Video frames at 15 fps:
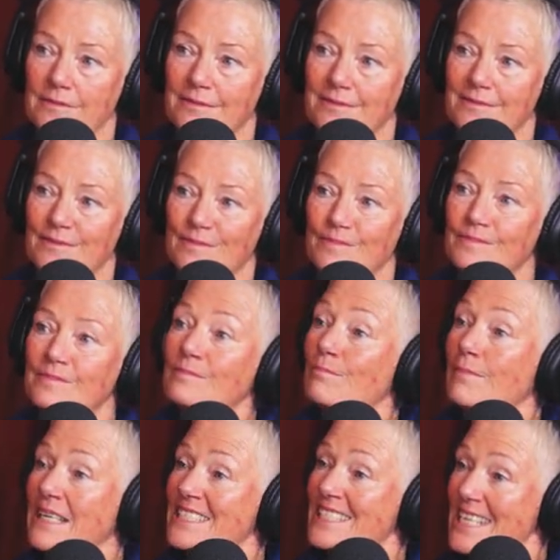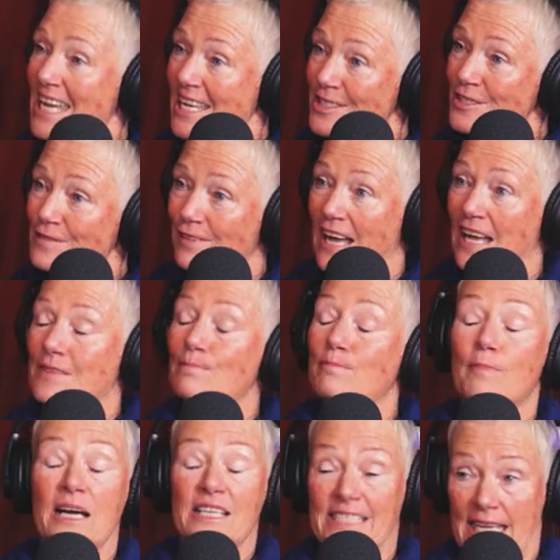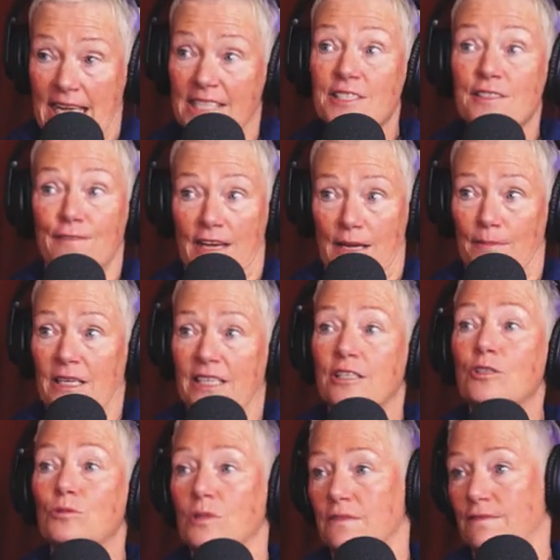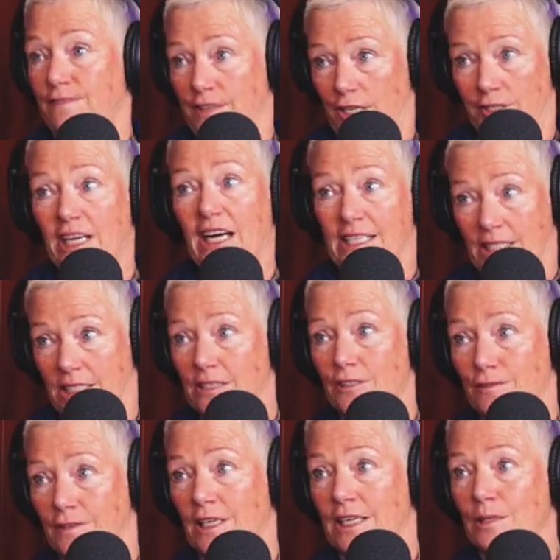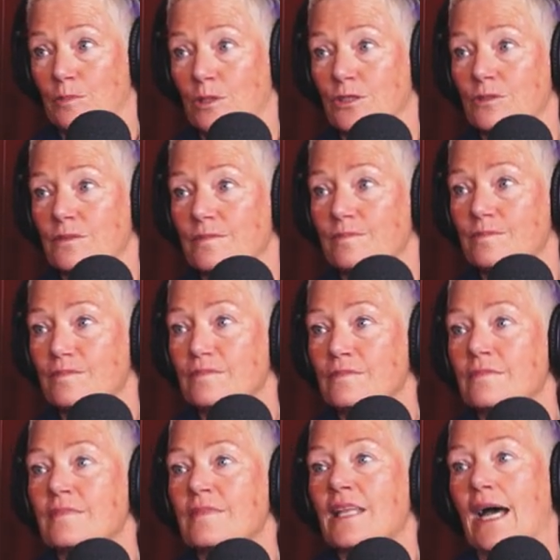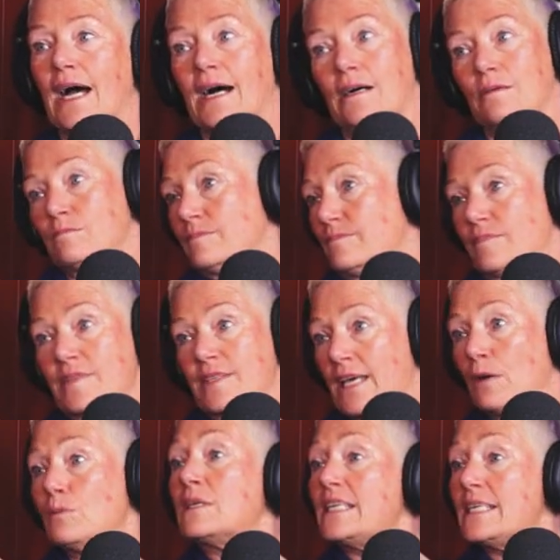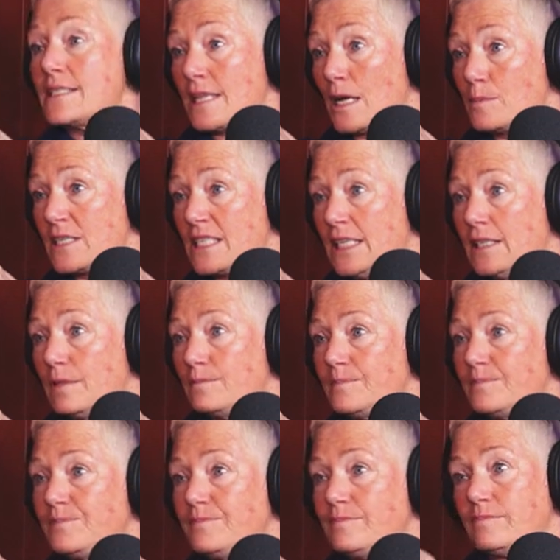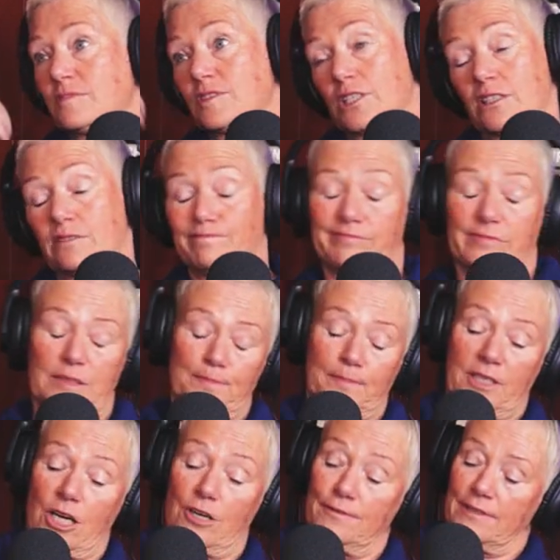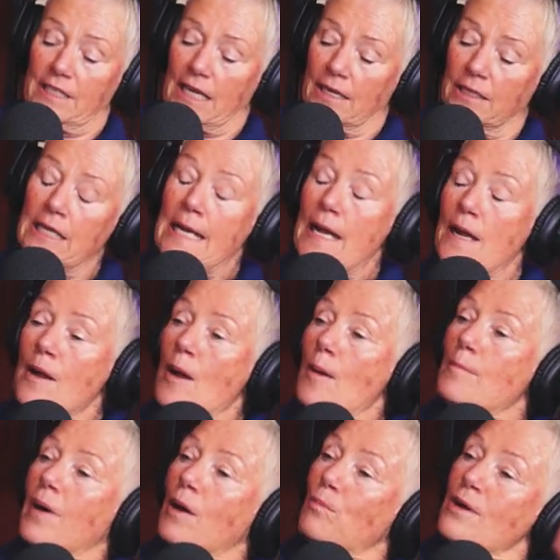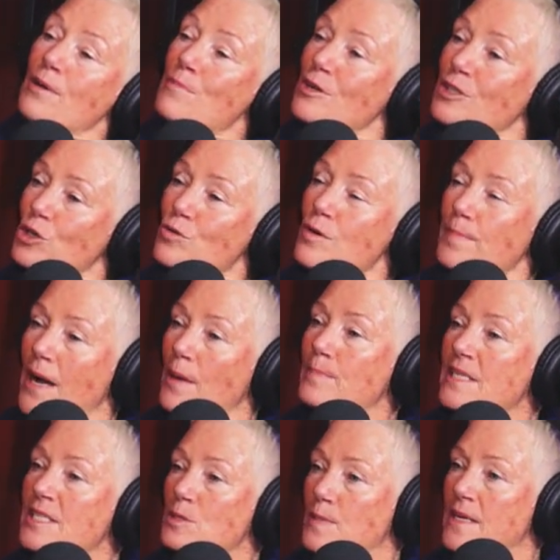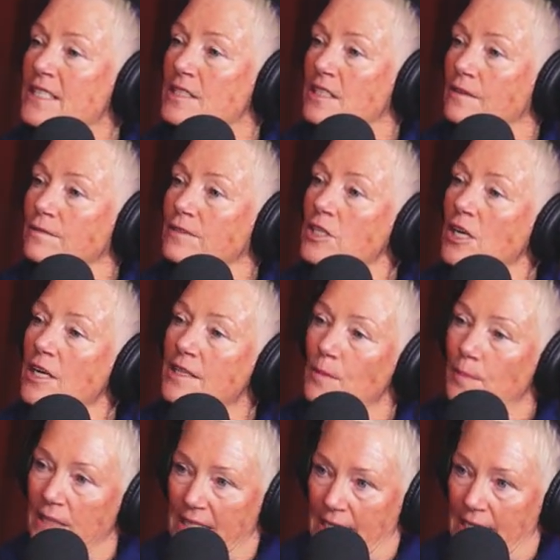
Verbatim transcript: Right. My right. dad's okay. fa- my yep. dad's family, who were very identifiable. Yeah. Um, they were less upset. So go figure. Okay. But wow. when we're talking about perspective, you know, at the yes.